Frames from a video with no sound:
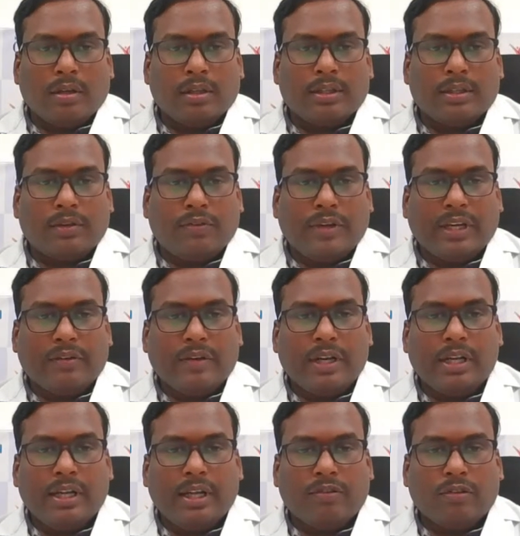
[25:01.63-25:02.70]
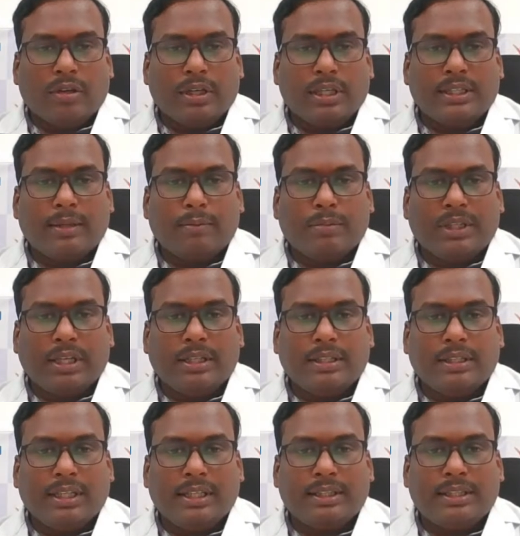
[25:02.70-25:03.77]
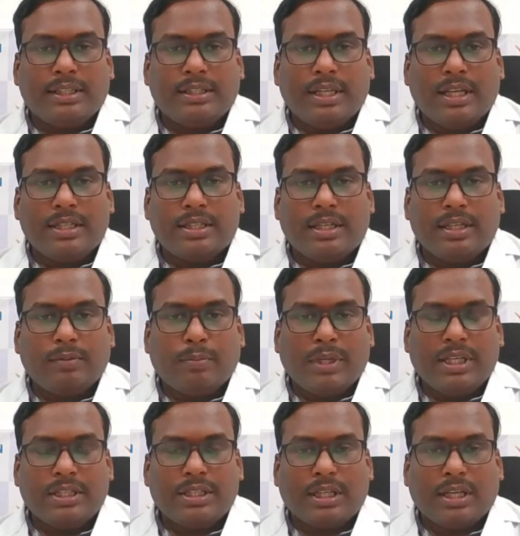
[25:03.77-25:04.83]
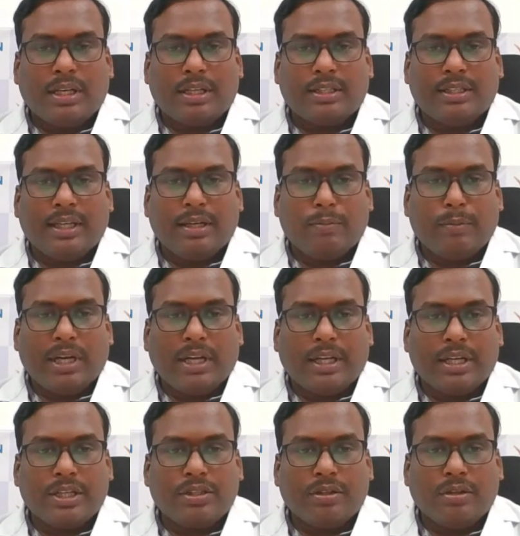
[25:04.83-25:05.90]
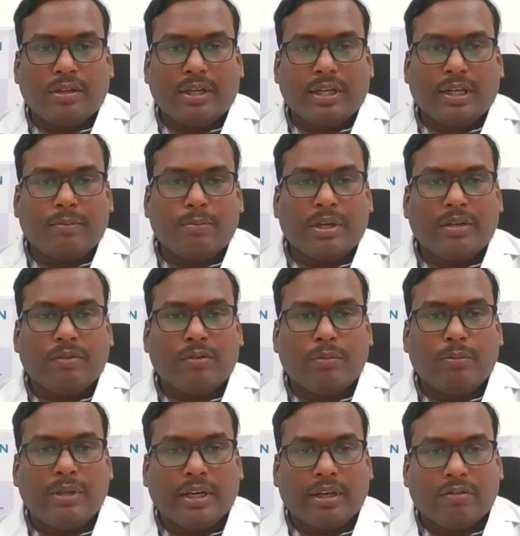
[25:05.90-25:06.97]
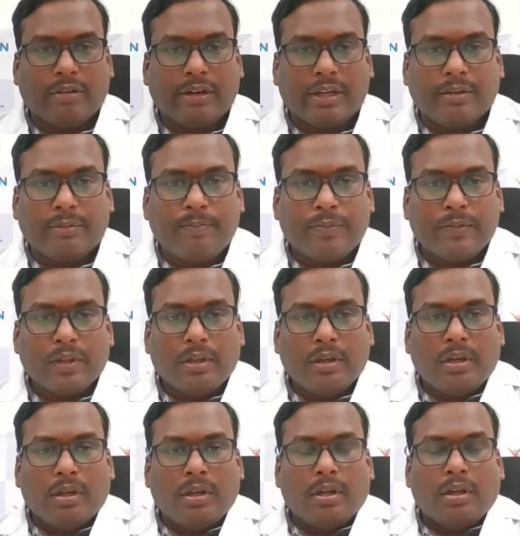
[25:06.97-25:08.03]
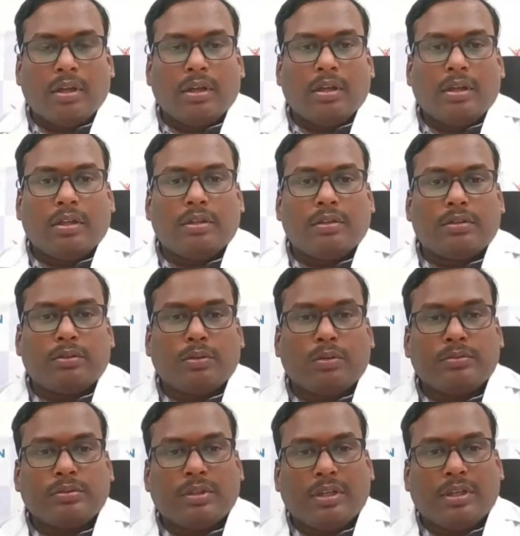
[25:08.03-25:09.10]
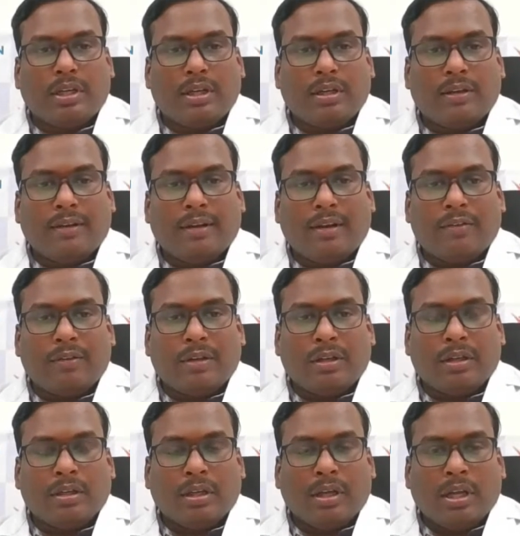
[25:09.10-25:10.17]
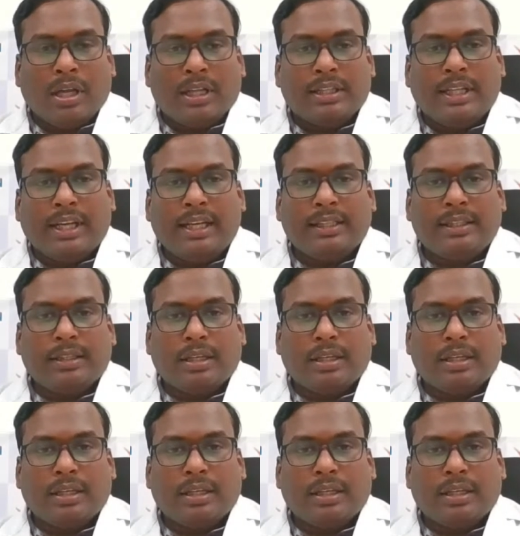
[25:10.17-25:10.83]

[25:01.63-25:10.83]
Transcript: So frequently I forget some things. Is this dangerous? Please tell us any medication or treatment would be required. So there is